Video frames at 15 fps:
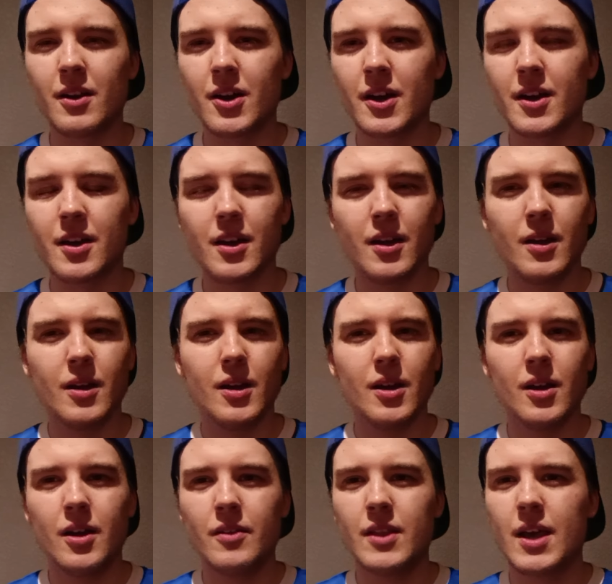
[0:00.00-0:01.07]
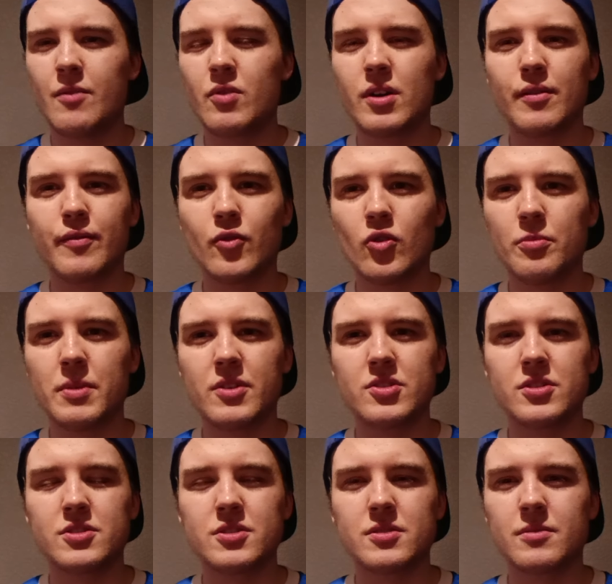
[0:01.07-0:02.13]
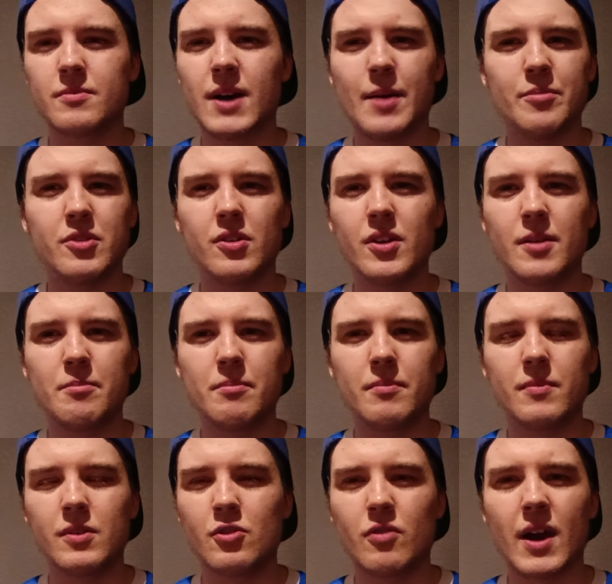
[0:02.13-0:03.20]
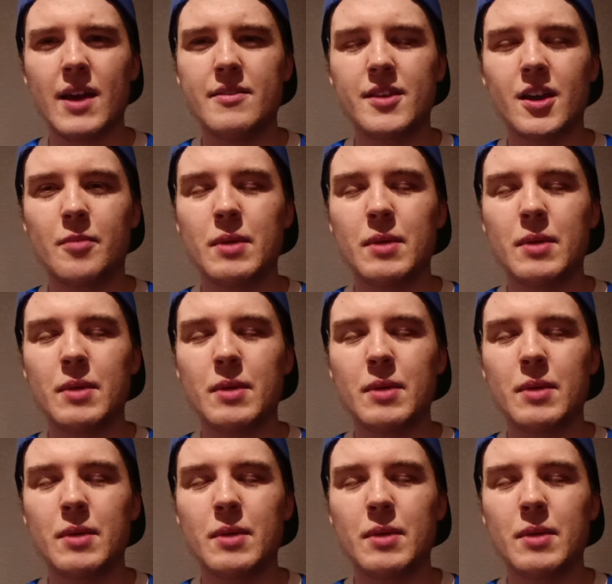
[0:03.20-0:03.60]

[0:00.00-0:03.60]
Like, their run of form is just absolutely crazy.